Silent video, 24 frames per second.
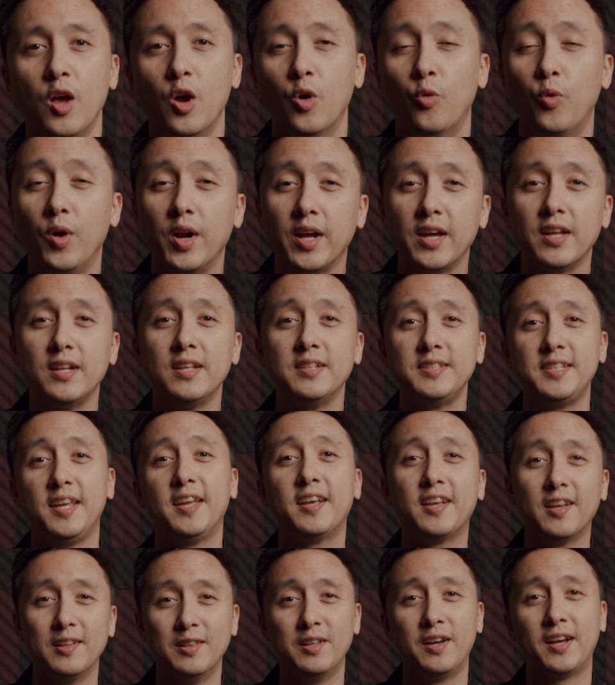We're going to
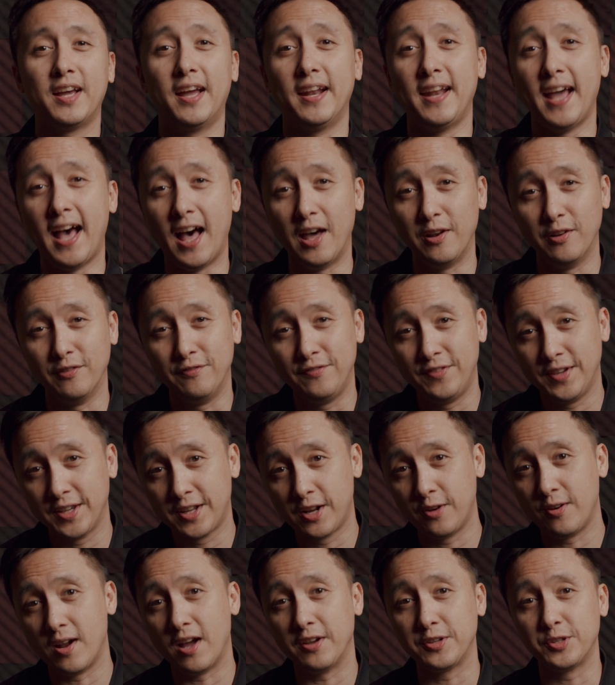take a look at how to
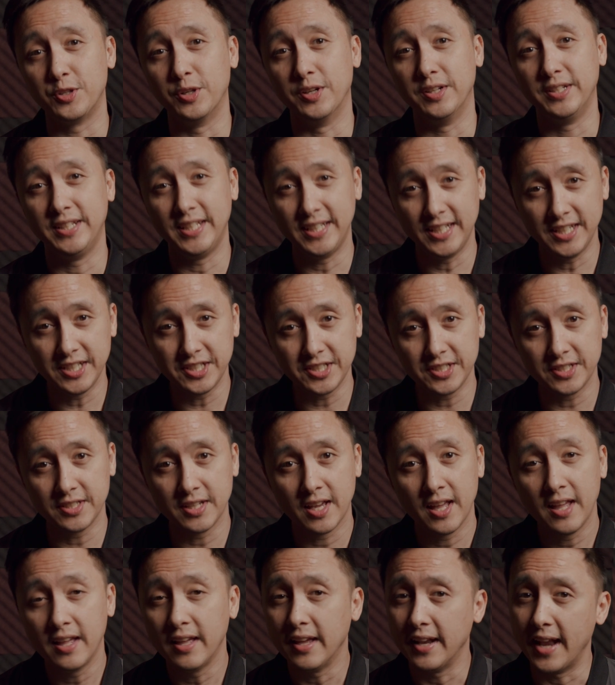figure out your niche
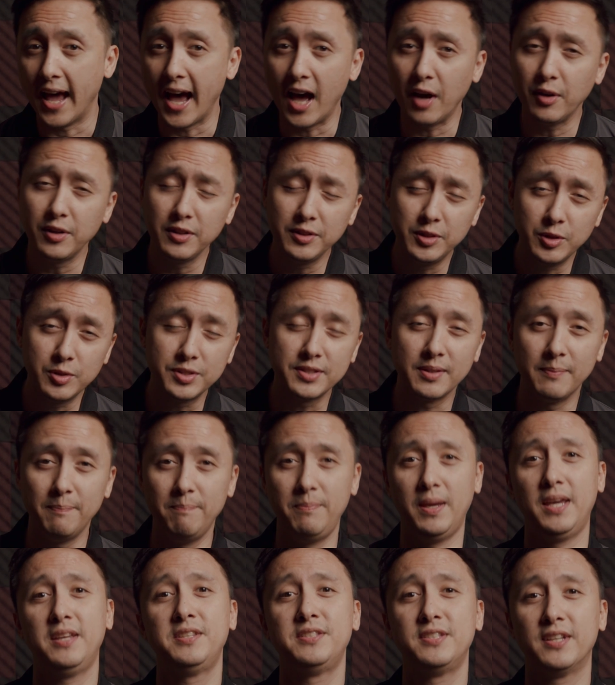and how to do some
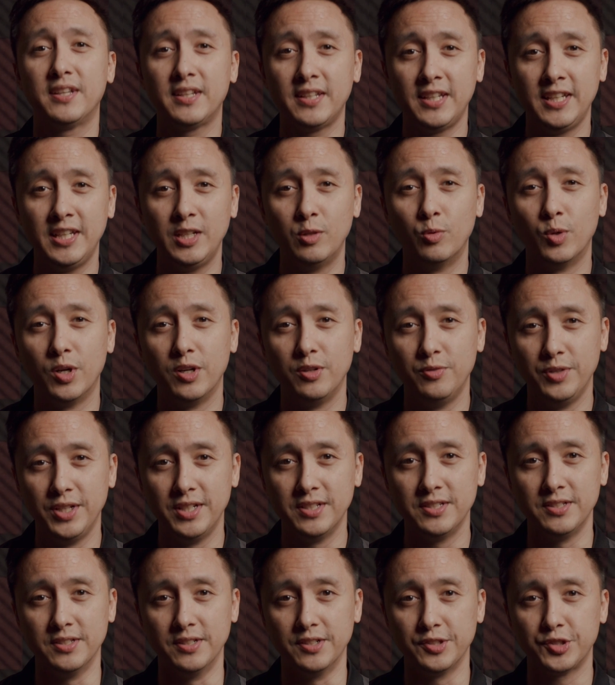basic keyword
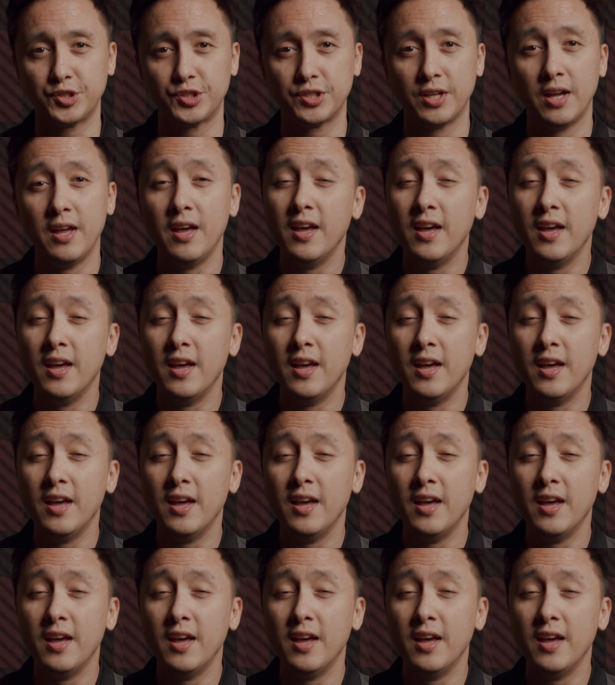research.